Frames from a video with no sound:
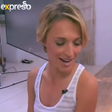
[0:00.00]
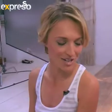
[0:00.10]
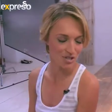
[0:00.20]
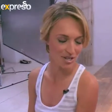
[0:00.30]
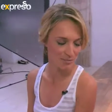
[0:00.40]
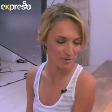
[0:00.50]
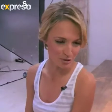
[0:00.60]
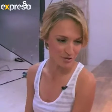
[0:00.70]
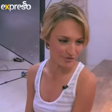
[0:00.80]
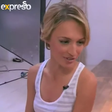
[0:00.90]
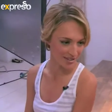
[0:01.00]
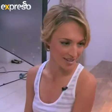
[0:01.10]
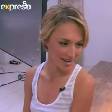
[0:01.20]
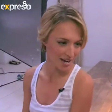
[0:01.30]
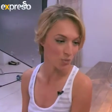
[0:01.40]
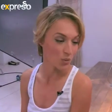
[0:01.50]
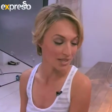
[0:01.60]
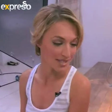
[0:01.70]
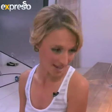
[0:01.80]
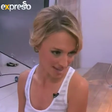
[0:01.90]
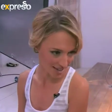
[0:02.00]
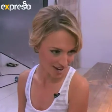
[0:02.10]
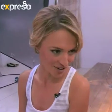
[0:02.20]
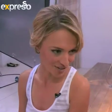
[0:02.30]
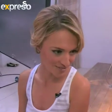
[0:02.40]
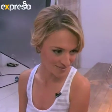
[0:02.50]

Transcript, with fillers: naturally beautiful and well taken care of.